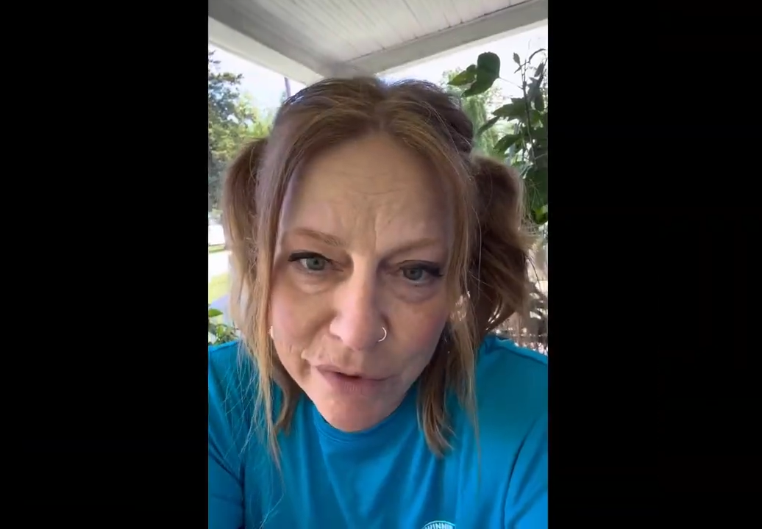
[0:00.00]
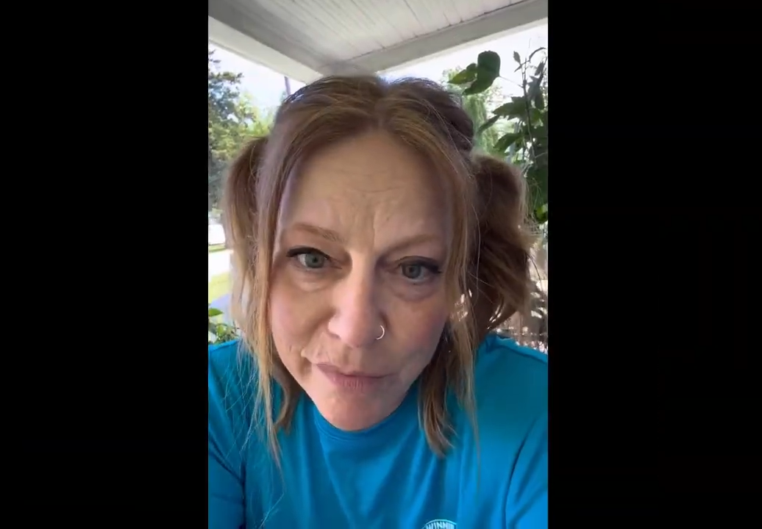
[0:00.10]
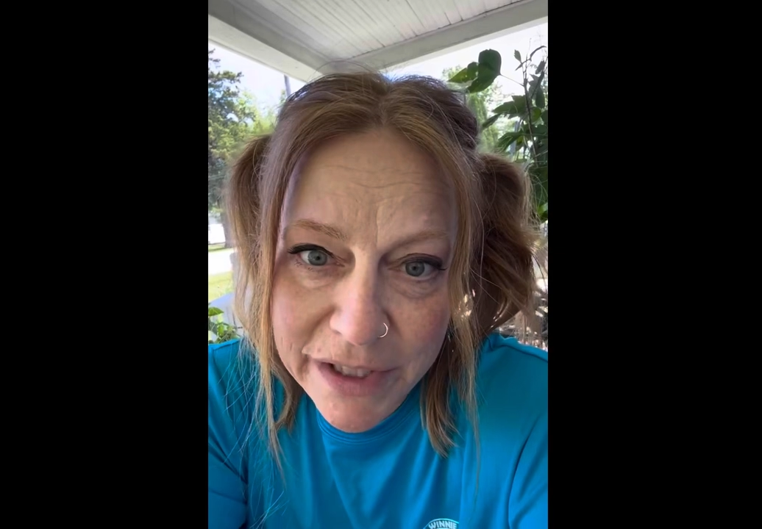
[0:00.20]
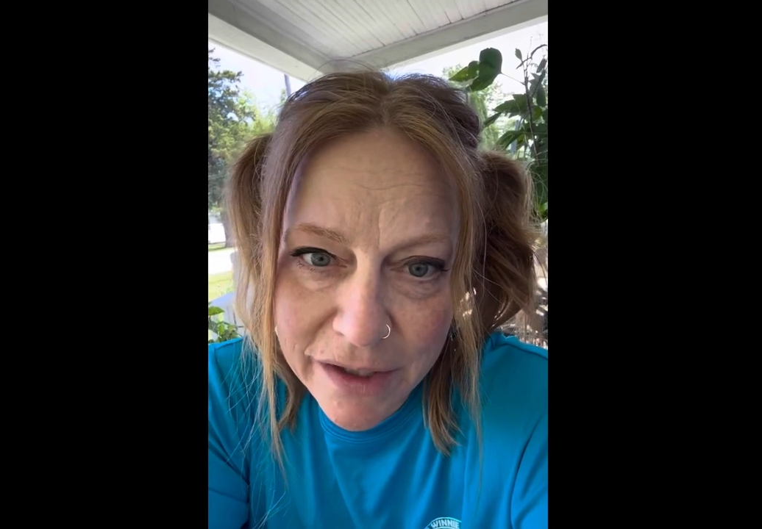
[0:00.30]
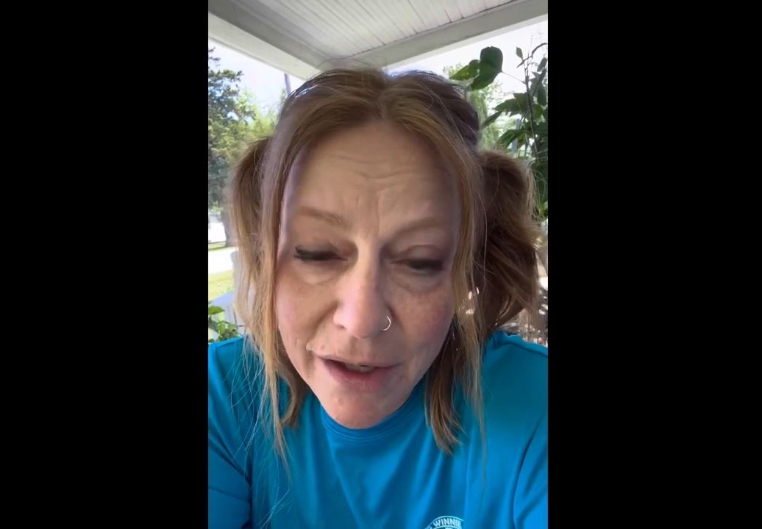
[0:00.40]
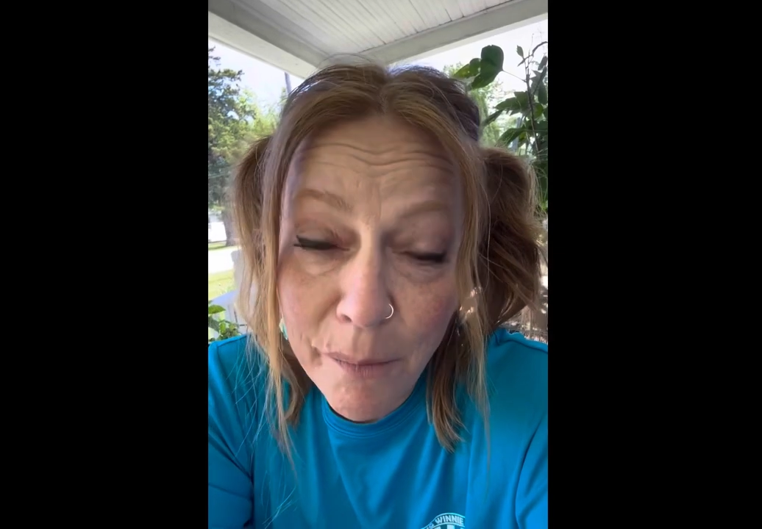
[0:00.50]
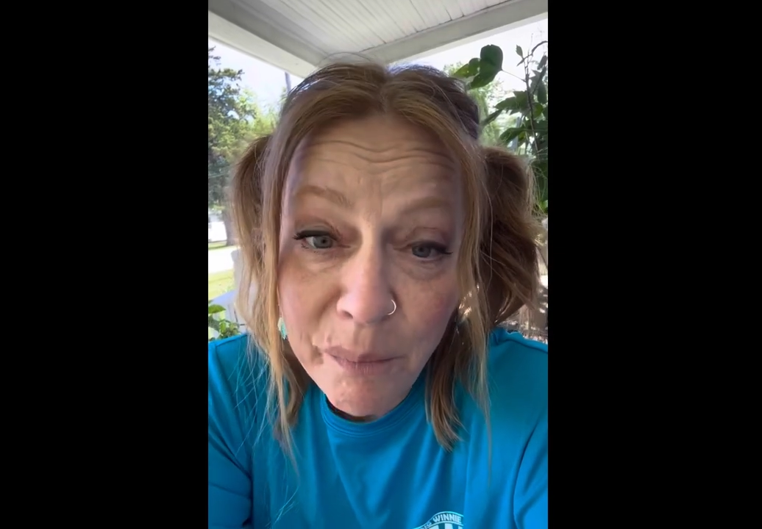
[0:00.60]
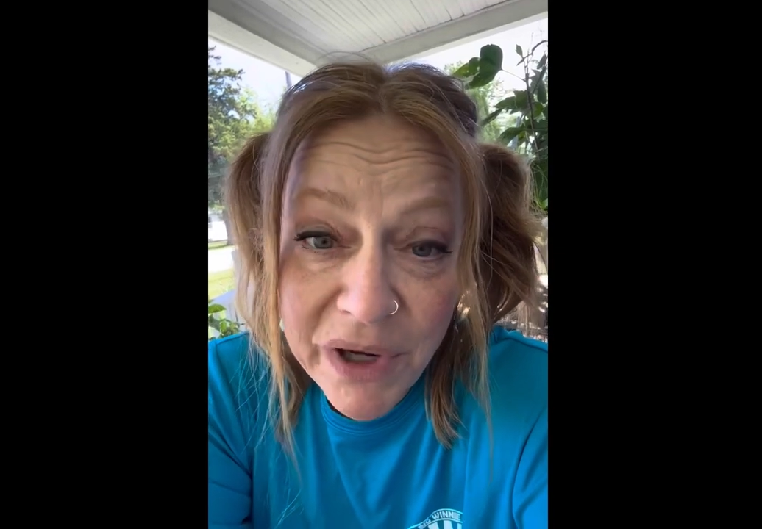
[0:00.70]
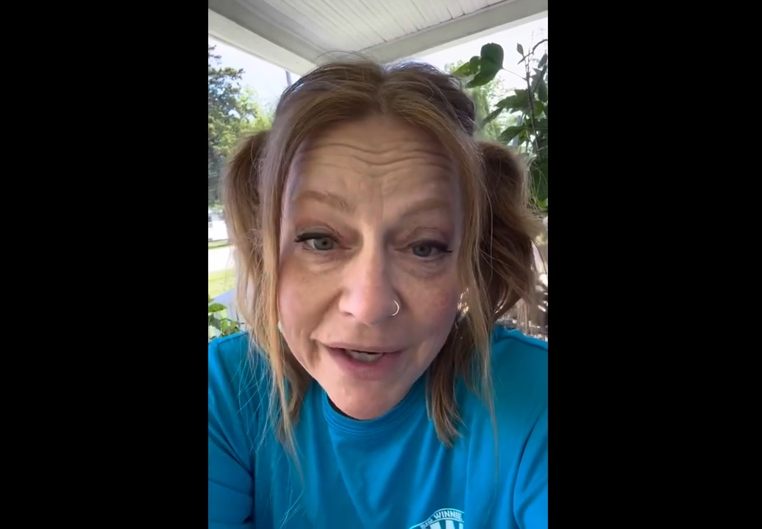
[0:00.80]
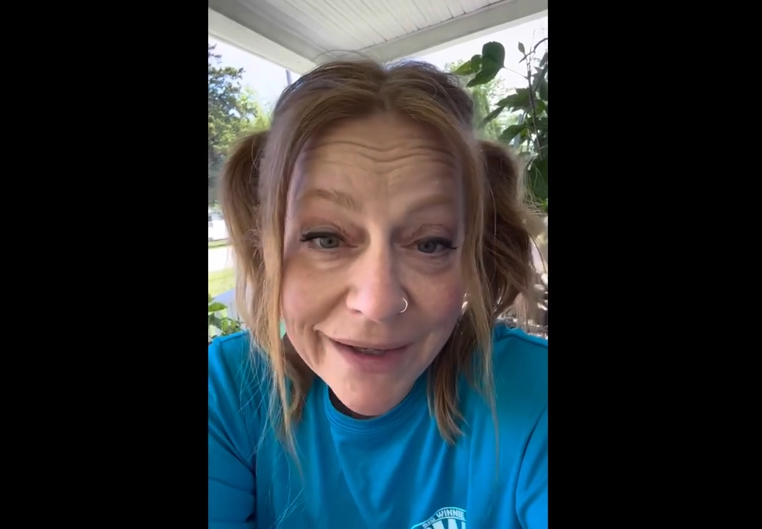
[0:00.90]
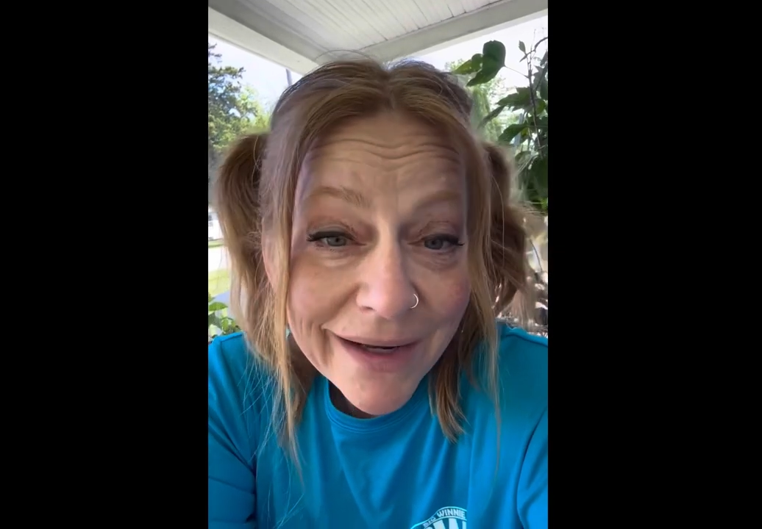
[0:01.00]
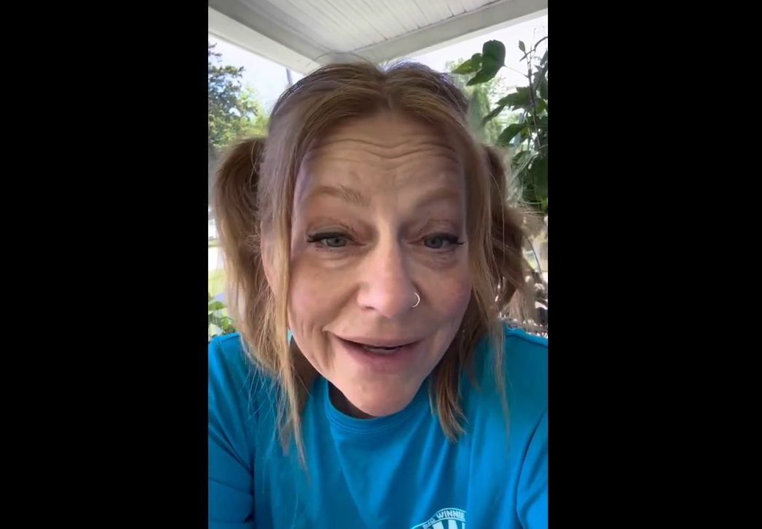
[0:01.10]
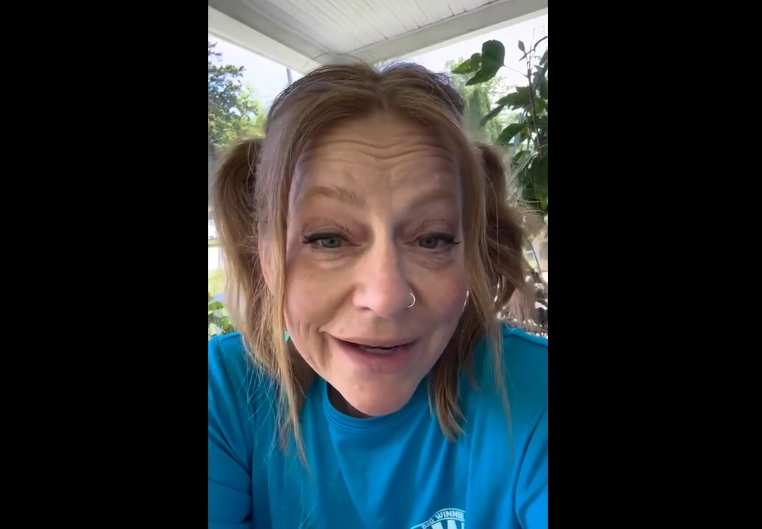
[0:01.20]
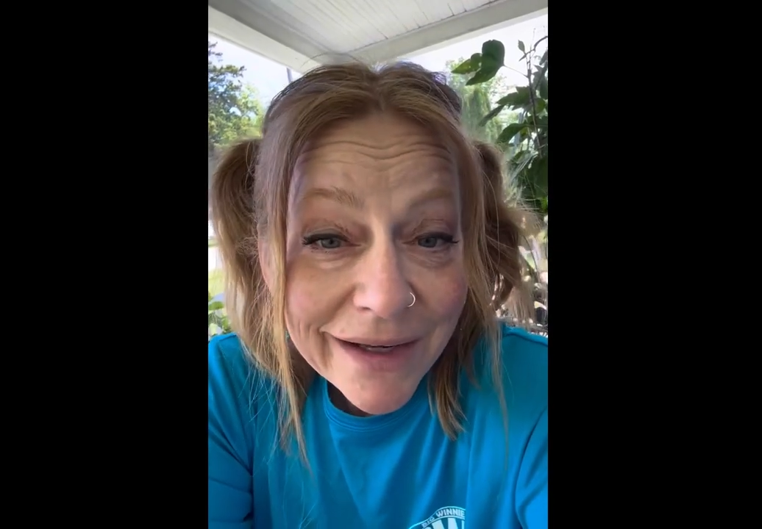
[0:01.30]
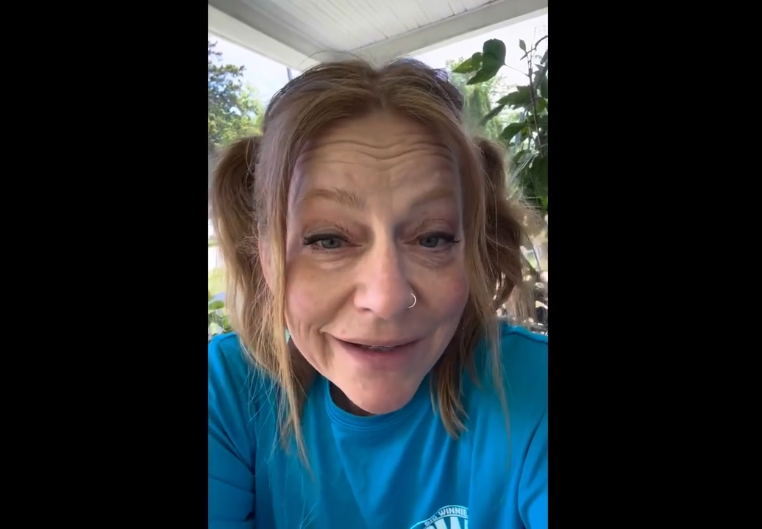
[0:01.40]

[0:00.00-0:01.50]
me, but he